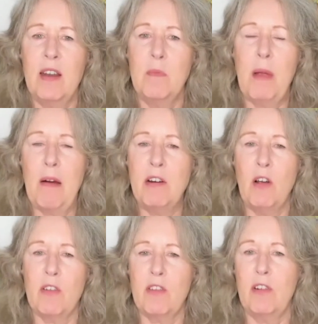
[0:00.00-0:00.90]
and
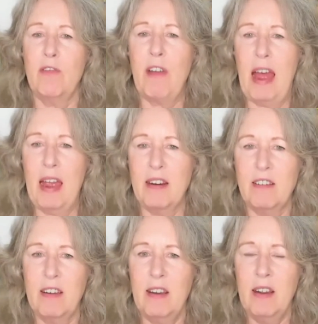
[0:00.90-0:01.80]
paradoxical fact